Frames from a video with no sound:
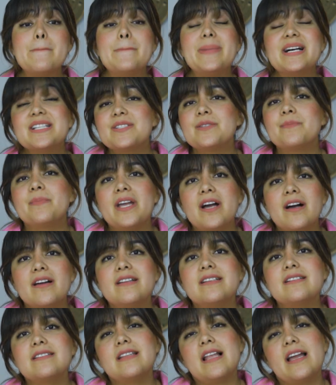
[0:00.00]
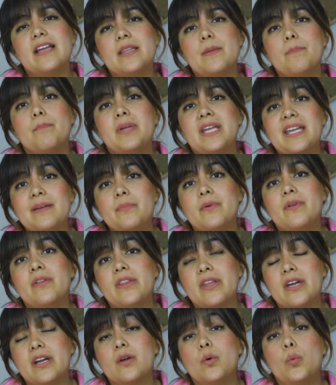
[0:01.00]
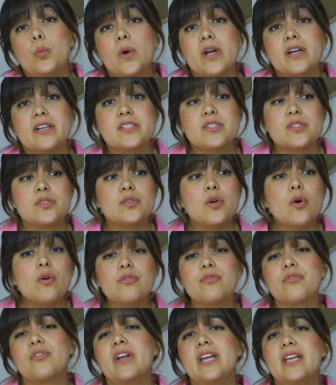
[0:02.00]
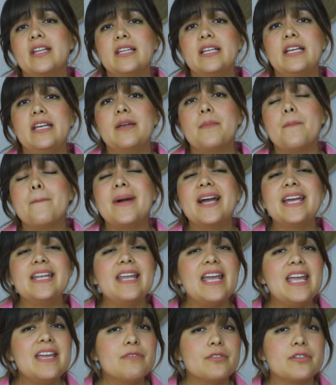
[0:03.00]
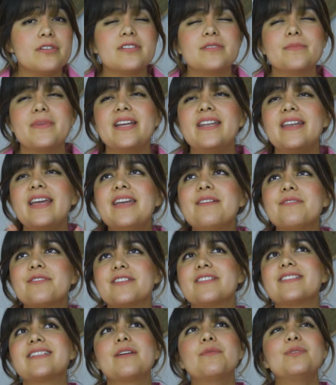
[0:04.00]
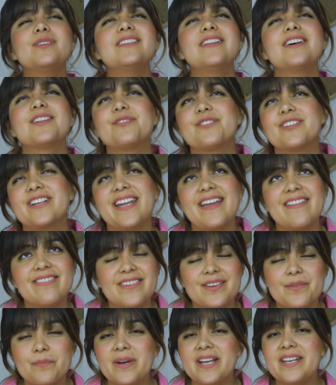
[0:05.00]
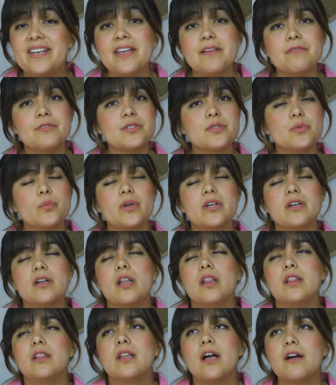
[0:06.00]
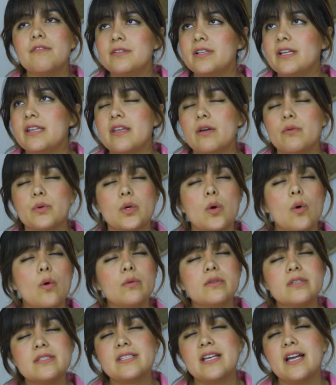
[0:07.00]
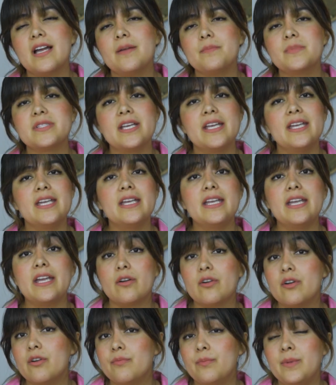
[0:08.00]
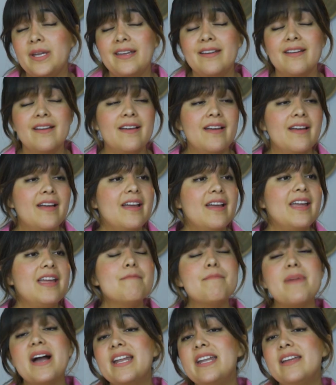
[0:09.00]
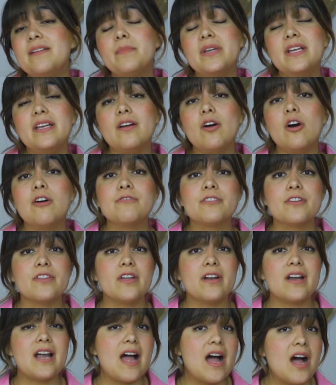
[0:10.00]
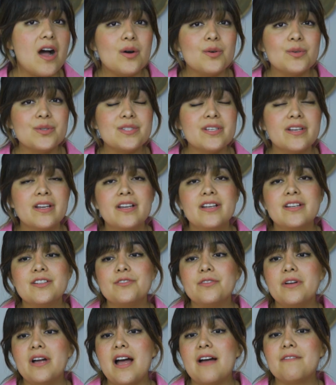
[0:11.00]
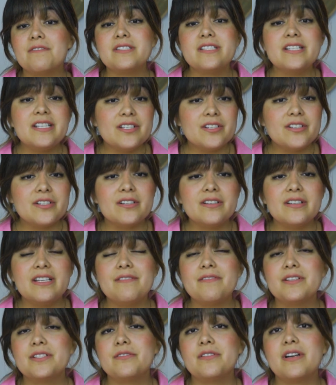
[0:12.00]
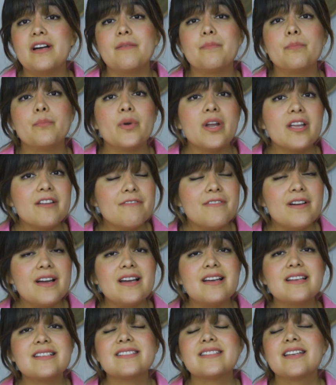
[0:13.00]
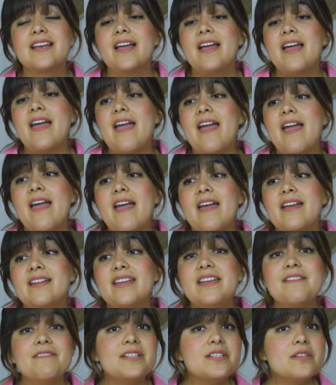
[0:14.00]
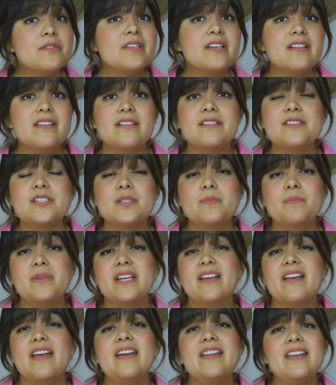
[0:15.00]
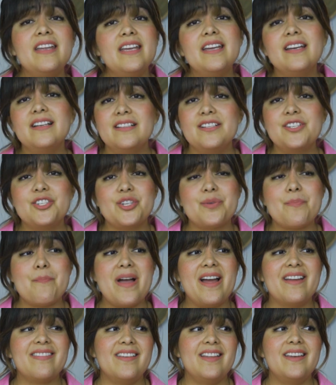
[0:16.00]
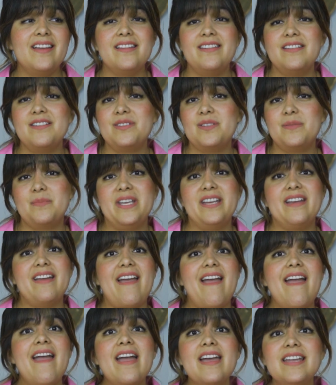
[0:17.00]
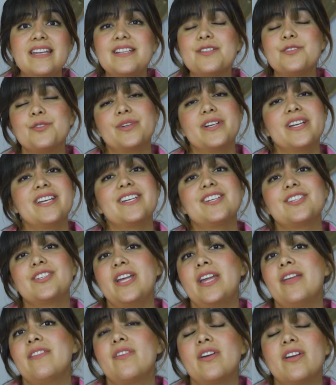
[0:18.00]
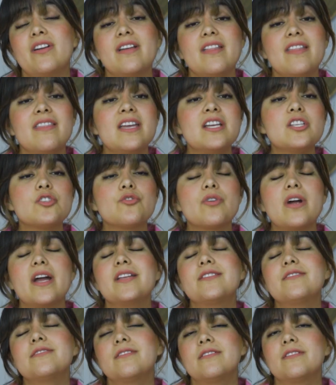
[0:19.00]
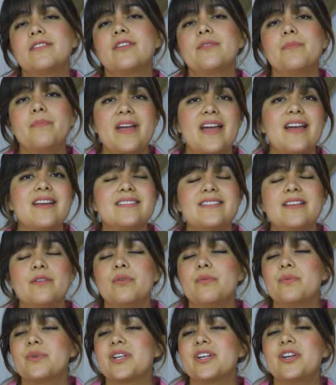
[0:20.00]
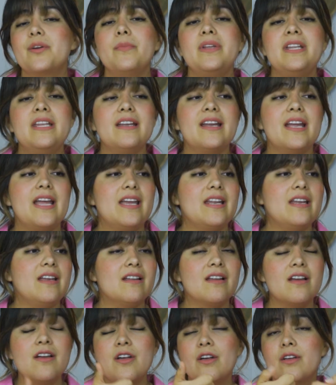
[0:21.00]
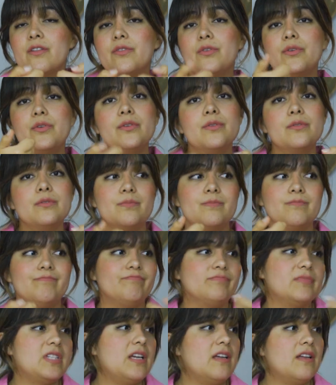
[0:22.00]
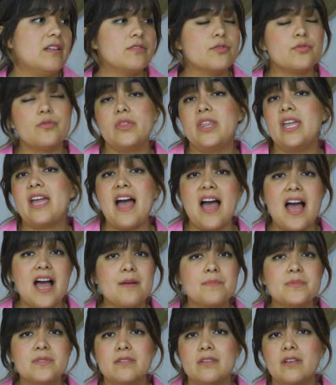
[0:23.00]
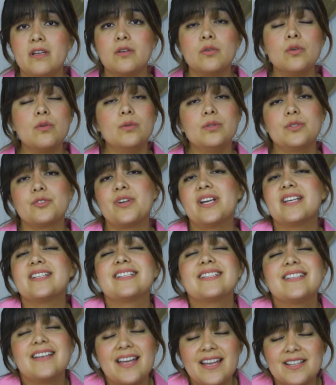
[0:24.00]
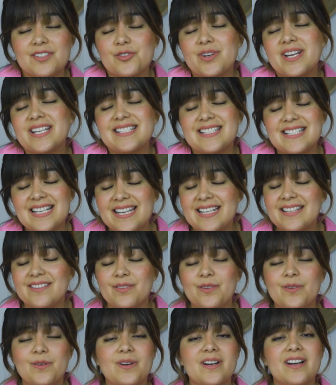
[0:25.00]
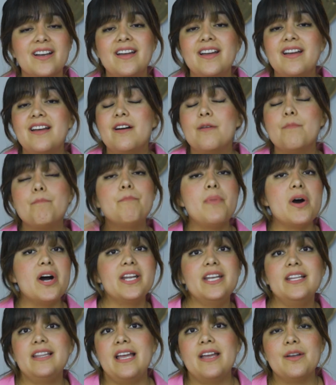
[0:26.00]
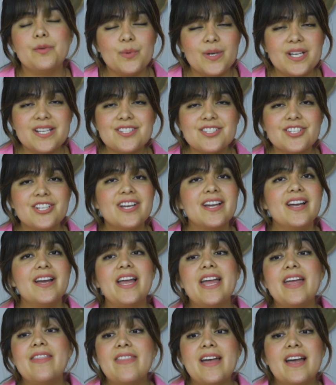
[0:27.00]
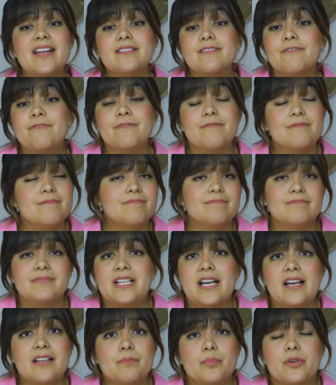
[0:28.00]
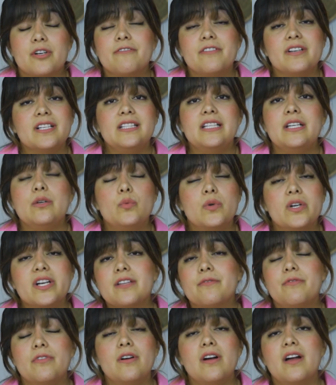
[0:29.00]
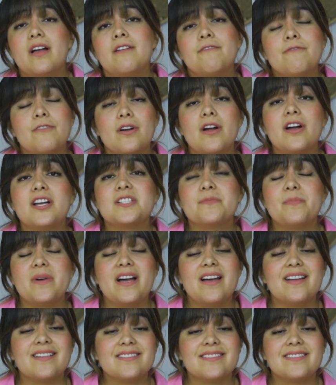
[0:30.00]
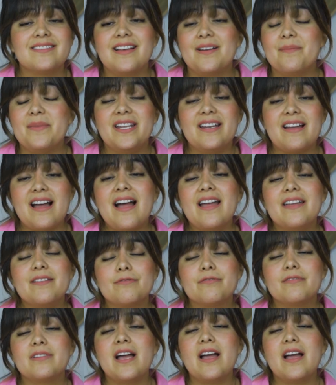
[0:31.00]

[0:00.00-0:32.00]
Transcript: But to be honest, like, the people there were so friendly. My neighbors, my neighbors, I will not forget them. My neighbors were lovely. They were all the time taking care of me, inviting me over their house to have dinner, even to have breakfast. And even though they didn't speak any English, and back then I didn't speak any Turkish either, they tried to do their best, and we were communicating through uh, through the apps, uh, Google Trans uh, Translate or body language, and that that perfectly worked for uh, for us. But I mean, I